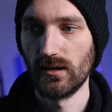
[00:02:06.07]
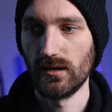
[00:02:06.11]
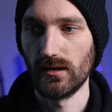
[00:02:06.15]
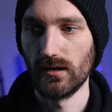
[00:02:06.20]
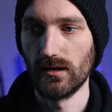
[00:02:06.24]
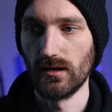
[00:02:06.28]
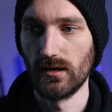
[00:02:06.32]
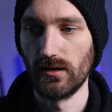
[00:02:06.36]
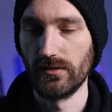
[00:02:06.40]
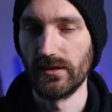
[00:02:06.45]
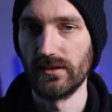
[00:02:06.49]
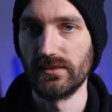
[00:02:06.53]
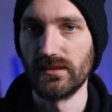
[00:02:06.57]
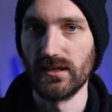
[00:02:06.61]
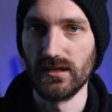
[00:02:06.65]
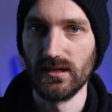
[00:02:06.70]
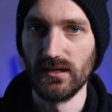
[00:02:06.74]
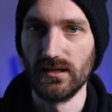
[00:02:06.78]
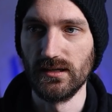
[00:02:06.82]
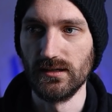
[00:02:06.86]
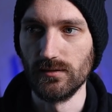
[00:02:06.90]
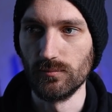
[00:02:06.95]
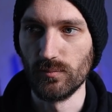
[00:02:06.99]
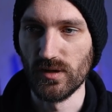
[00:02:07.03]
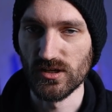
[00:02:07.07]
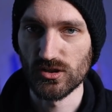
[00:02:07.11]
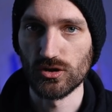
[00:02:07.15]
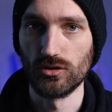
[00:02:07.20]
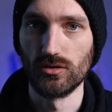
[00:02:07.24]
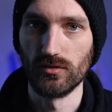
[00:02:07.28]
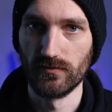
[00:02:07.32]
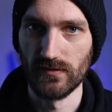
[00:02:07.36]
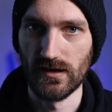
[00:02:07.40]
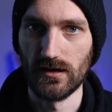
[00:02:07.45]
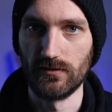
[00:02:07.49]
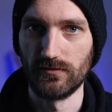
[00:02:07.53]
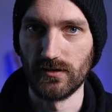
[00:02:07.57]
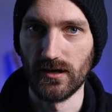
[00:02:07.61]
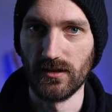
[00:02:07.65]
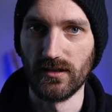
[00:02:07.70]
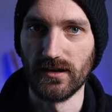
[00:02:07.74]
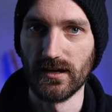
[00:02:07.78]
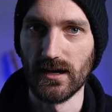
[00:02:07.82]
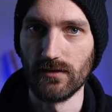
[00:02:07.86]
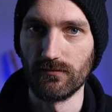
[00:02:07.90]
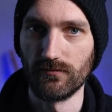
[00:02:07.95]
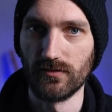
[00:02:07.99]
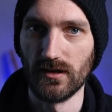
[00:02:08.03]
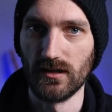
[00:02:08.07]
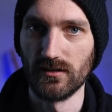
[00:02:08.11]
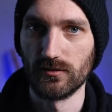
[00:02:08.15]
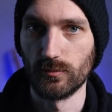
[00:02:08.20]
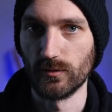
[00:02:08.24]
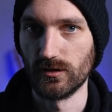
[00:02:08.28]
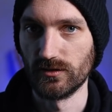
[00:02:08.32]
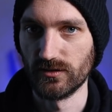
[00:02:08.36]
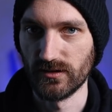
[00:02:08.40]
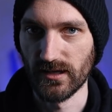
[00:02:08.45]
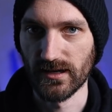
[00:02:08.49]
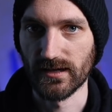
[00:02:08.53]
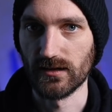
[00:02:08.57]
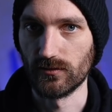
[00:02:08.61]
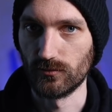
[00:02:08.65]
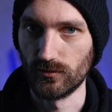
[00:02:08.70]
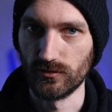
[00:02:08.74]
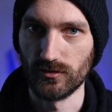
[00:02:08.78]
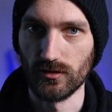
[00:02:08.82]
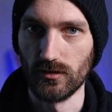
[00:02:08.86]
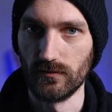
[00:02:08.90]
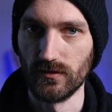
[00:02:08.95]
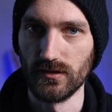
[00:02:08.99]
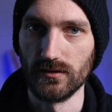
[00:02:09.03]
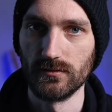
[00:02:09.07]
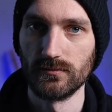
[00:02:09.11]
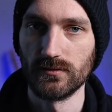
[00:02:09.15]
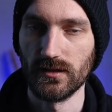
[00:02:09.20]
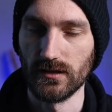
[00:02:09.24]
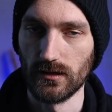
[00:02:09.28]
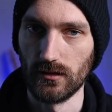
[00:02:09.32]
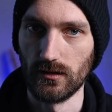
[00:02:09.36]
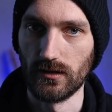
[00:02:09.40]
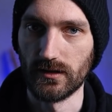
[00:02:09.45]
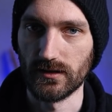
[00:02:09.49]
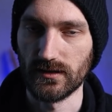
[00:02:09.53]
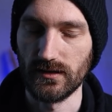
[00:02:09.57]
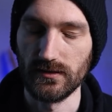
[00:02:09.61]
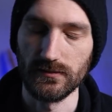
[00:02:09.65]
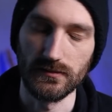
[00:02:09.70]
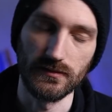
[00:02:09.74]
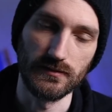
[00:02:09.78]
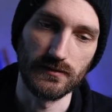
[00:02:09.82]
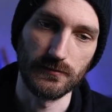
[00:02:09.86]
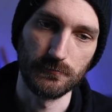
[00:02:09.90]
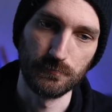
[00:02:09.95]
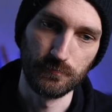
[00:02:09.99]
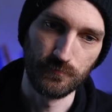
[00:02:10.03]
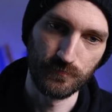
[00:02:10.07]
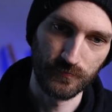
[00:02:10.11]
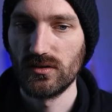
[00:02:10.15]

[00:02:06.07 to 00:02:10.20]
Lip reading: that they make sure to verify their game files, because that can resolve it in a lot of cases.